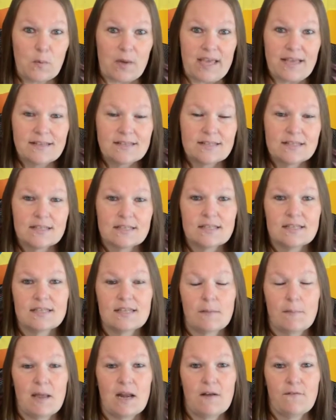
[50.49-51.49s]
weeks since
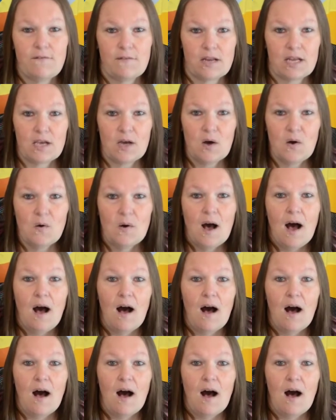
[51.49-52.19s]
I made a video.